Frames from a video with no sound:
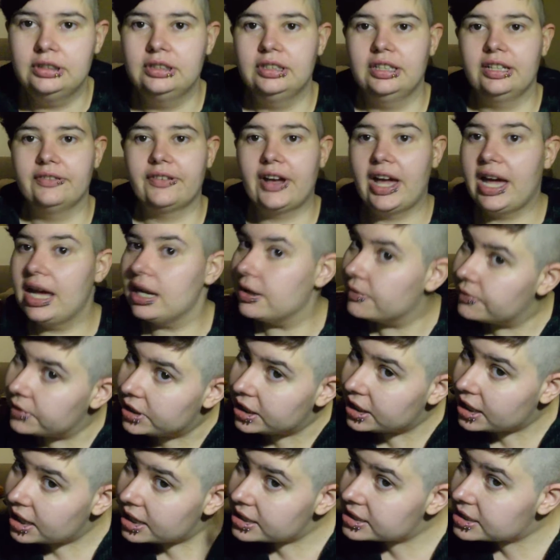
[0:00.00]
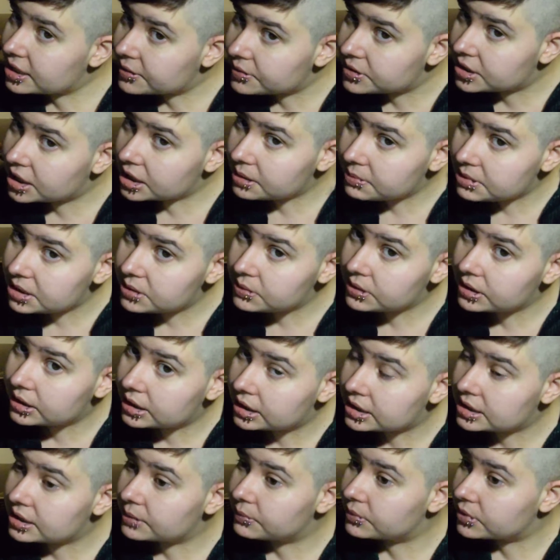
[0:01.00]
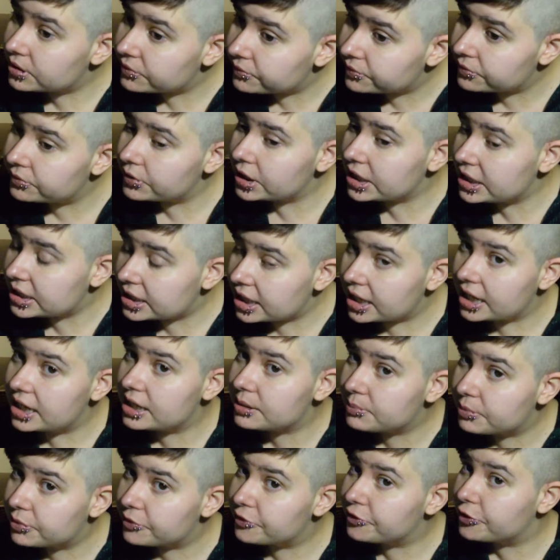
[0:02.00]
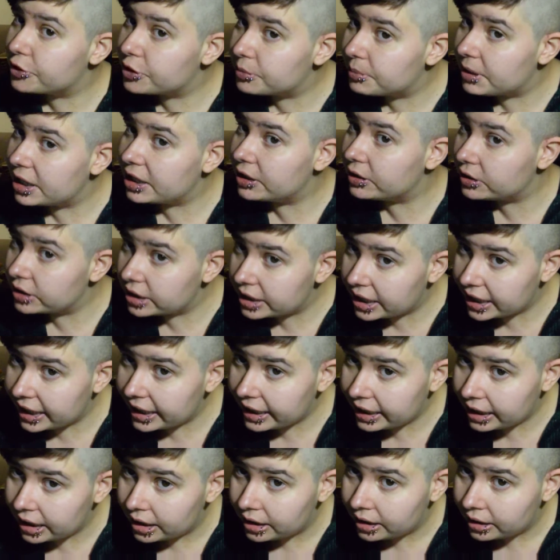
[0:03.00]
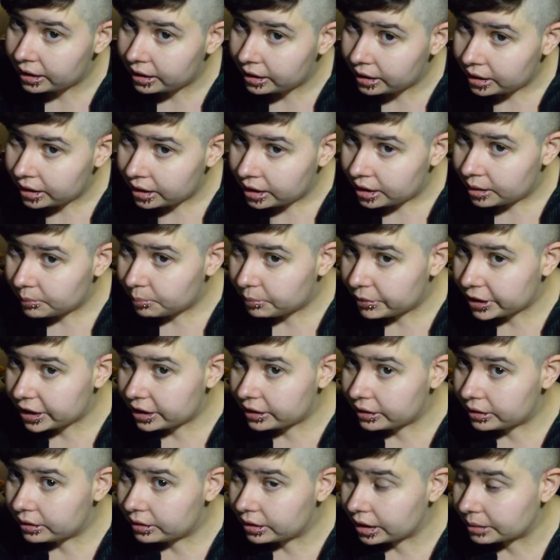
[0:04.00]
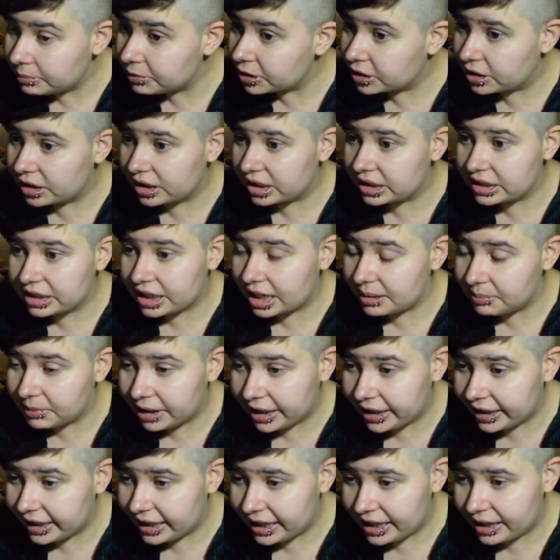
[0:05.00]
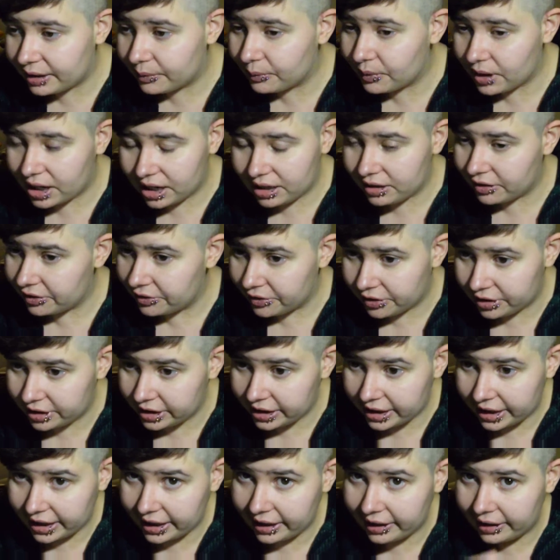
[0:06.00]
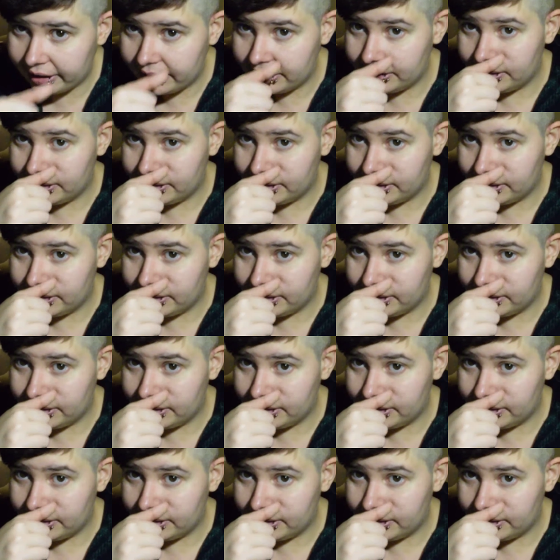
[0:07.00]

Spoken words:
If I hadn't realised I was going to be doing this, I would have re-dyed it before my holiday. But I'm not going to dye my hair while on holiday.